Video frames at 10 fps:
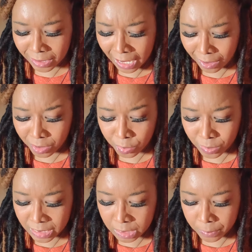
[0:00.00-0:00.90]
not going to
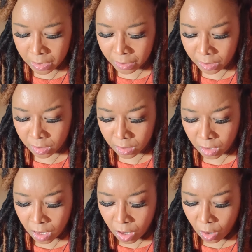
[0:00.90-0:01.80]
respond.
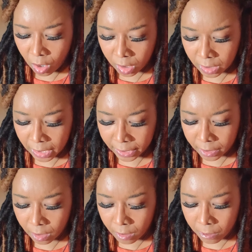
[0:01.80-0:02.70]
Or like,
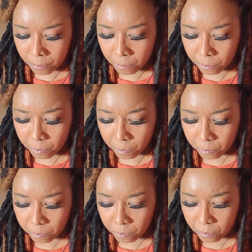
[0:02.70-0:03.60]
I'm
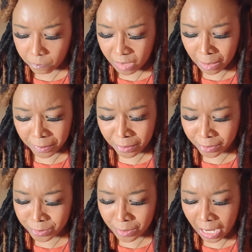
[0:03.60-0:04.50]
hearing
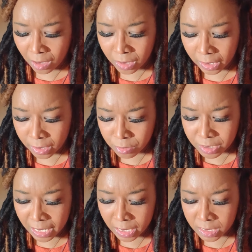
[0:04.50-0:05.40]
you're not going to
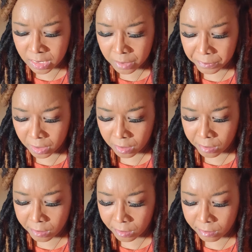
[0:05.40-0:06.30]
entertain something
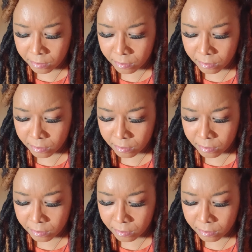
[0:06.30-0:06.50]
here.